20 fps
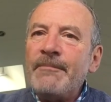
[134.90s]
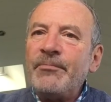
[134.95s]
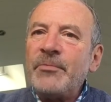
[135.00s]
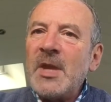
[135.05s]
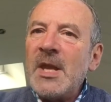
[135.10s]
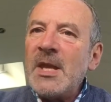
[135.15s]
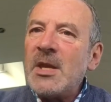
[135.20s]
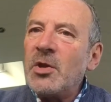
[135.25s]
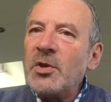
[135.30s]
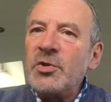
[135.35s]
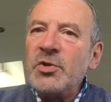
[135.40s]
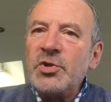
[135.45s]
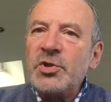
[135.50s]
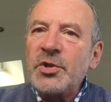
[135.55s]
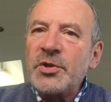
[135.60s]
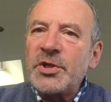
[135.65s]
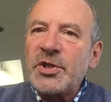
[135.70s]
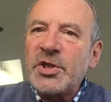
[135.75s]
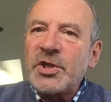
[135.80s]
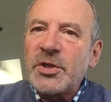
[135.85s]
He couldn't
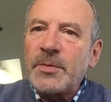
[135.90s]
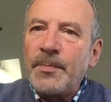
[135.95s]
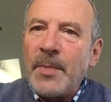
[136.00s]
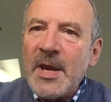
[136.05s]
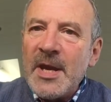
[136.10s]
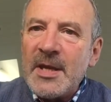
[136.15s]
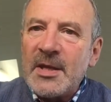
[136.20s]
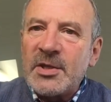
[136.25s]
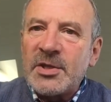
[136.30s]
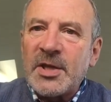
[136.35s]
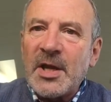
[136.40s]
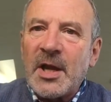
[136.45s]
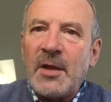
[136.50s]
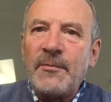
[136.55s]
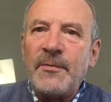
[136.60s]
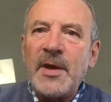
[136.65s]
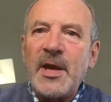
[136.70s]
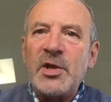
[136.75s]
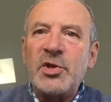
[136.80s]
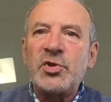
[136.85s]
just speak
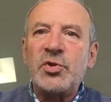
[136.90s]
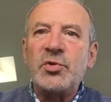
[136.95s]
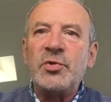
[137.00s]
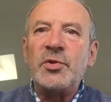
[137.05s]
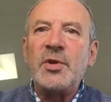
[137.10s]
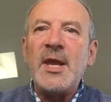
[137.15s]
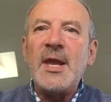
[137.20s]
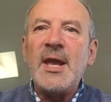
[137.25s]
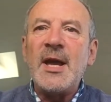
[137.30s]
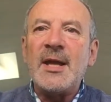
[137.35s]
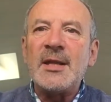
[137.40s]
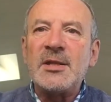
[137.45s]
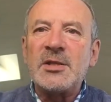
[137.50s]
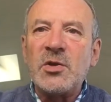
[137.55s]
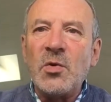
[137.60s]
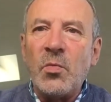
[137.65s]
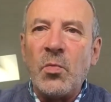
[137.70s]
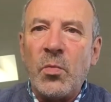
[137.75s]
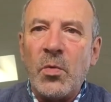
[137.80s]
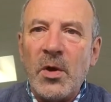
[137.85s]
salvation. He had
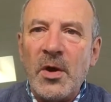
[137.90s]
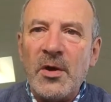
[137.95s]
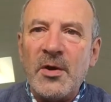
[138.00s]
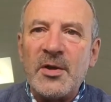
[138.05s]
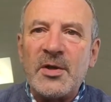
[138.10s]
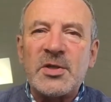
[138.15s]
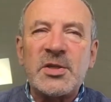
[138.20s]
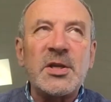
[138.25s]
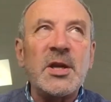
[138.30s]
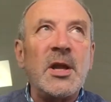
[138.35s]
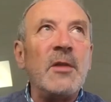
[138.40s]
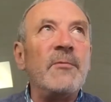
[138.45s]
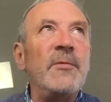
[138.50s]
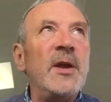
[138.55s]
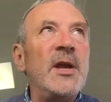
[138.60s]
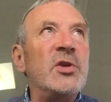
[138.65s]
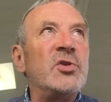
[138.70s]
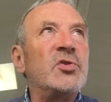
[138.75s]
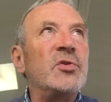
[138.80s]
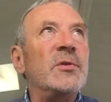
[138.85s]
to work
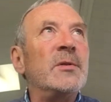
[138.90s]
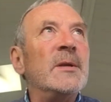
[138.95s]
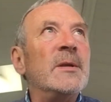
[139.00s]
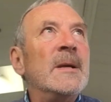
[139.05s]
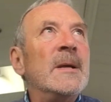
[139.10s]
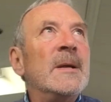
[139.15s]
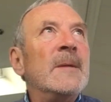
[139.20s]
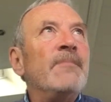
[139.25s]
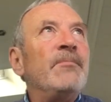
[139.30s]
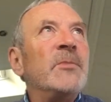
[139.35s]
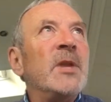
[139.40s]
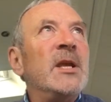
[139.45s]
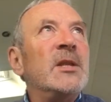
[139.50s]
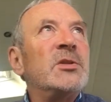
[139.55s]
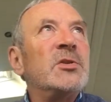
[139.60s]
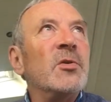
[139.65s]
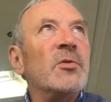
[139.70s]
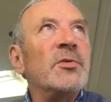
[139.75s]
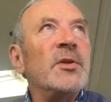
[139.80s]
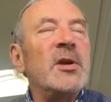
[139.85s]
salvation. It
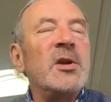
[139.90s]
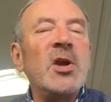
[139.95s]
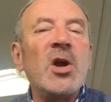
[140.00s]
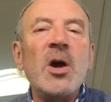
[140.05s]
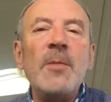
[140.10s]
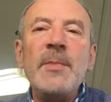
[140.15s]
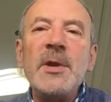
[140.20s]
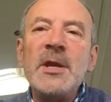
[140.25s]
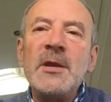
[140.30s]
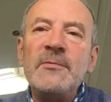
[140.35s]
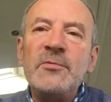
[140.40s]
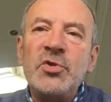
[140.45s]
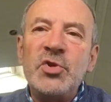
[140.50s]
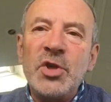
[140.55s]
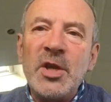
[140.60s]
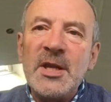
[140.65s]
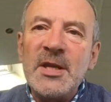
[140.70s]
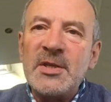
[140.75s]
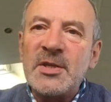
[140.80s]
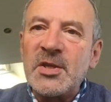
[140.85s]
took the coming of
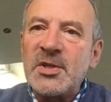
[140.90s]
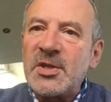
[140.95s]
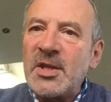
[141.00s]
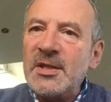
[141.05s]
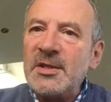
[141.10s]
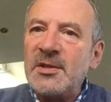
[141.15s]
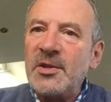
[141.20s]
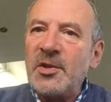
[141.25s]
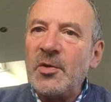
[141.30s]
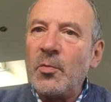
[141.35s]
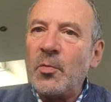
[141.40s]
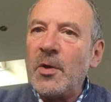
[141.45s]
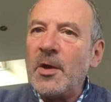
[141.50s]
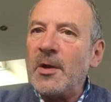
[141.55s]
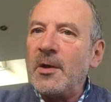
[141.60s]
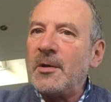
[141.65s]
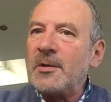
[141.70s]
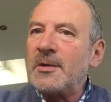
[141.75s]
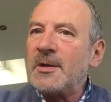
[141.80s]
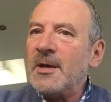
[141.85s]
Jesus into the
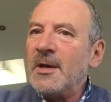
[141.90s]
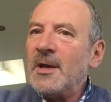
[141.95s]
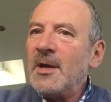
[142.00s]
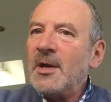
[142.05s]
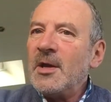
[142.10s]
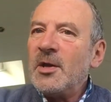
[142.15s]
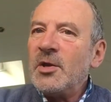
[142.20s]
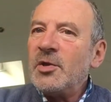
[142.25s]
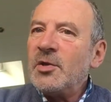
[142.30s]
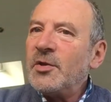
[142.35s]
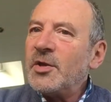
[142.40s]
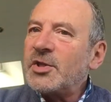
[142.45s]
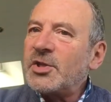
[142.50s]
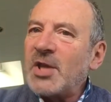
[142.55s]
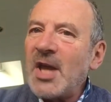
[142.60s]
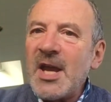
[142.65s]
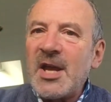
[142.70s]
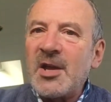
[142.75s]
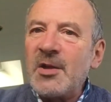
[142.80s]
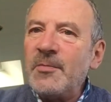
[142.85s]
world, the
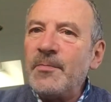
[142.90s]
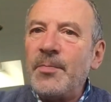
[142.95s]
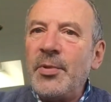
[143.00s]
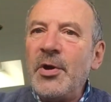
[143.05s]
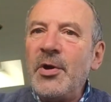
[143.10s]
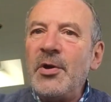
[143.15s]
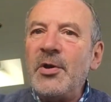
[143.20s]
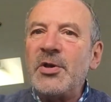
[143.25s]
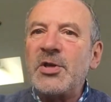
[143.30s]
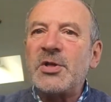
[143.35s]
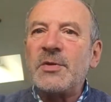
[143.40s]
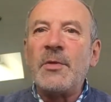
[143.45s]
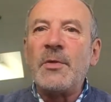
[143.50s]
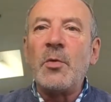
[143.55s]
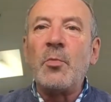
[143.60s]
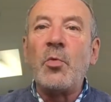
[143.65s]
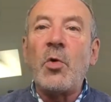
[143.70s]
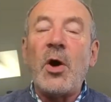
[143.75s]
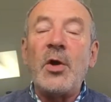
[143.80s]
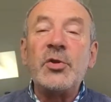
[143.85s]
second person of the
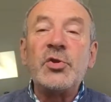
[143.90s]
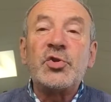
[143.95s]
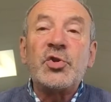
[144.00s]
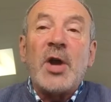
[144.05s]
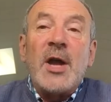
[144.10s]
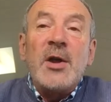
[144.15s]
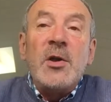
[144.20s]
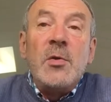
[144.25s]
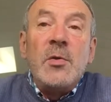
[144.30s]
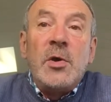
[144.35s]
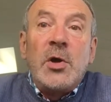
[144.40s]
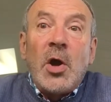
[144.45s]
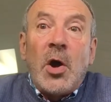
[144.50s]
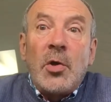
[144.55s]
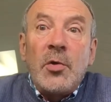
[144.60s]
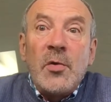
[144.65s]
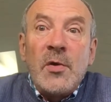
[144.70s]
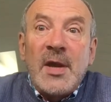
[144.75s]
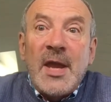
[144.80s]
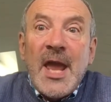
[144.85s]
one triune
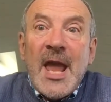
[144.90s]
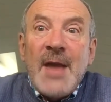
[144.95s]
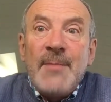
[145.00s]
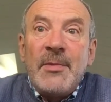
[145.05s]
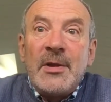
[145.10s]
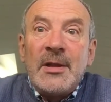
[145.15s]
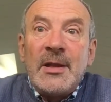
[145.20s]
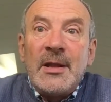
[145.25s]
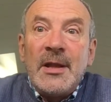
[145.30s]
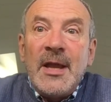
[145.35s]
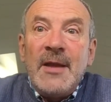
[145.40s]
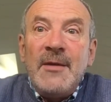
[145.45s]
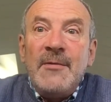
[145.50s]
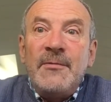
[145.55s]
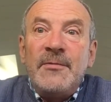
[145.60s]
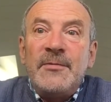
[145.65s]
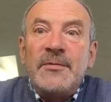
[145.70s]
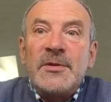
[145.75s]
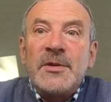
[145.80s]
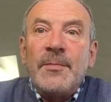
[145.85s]
God who came and
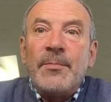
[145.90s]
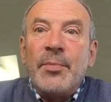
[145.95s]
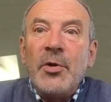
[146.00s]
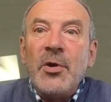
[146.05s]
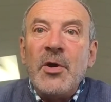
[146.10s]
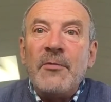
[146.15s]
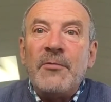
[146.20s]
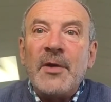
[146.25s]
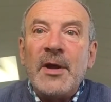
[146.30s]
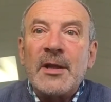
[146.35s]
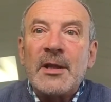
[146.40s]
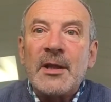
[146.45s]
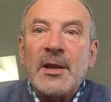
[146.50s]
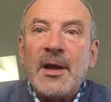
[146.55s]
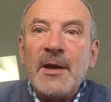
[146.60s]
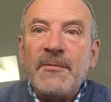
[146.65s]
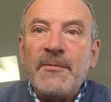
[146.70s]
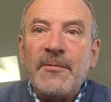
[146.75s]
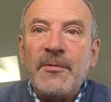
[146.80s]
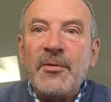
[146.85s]
lived a perfect
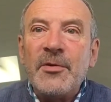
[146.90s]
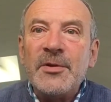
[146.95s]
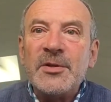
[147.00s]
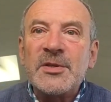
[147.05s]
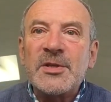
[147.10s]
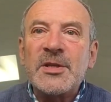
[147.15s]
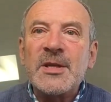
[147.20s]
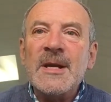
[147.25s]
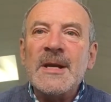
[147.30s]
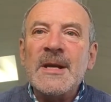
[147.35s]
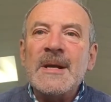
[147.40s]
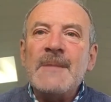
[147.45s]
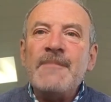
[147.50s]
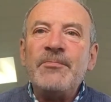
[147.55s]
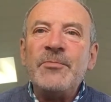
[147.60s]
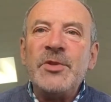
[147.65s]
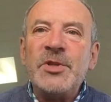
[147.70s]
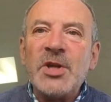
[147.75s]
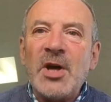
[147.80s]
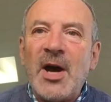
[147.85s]
life for us,
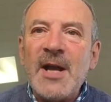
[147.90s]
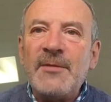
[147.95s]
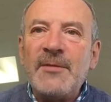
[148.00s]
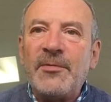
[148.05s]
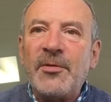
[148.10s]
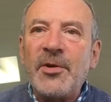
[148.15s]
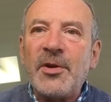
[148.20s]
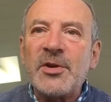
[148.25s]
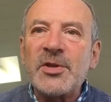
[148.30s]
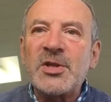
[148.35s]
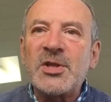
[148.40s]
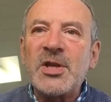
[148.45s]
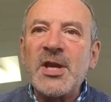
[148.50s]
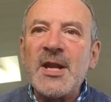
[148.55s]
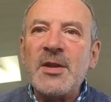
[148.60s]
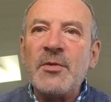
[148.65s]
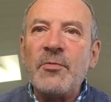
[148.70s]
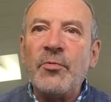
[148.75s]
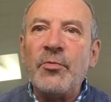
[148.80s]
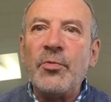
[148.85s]
died for our
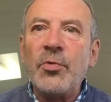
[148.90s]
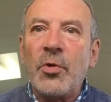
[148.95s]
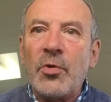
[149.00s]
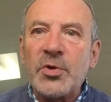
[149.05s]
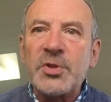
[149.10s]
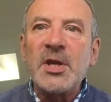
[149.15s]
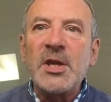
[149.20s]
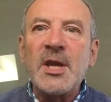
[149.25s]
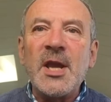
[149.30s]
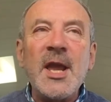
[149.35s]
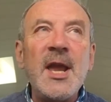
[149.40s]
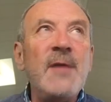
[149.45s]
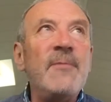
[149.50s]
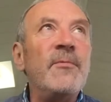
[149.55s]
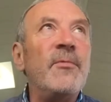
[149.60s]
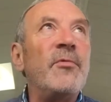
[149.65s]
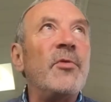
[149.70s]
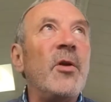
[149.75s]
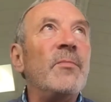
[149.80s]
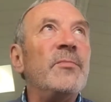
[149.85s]
sin, rose again
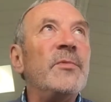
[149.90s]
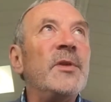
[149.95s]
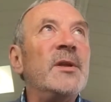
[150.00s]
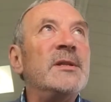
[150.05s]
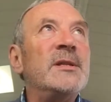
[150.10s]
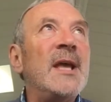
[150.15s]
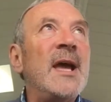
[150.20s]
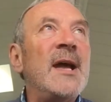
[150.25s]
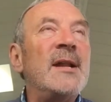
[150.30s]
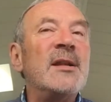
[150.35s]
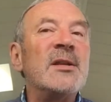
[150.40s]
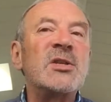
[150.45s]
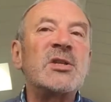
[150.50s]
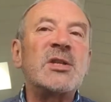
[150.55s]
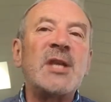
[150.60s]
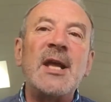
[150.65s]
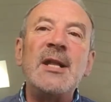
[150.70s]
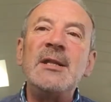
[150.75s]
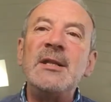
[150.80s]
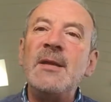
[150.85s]
from the dead,
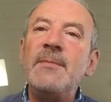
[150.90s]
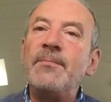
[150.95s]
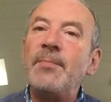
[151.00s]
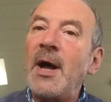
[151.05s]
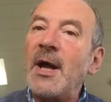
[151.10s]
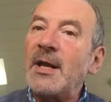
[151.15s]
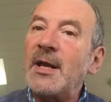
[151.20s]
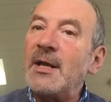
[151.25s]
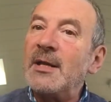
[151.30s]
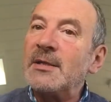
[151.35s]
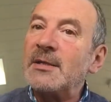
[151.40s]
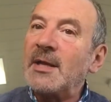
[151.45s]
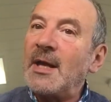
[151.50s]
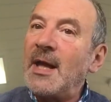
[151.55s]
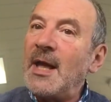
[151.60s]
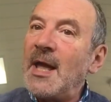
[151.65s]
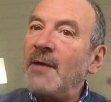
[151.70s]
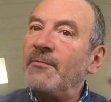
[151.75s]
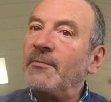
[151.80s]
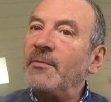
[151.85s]
ascended back into
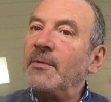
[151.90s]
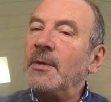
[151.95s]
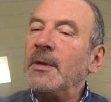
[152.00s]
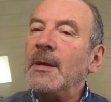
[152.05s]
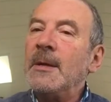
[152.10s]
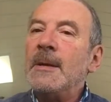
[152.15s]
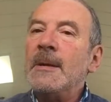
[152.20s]
heaven.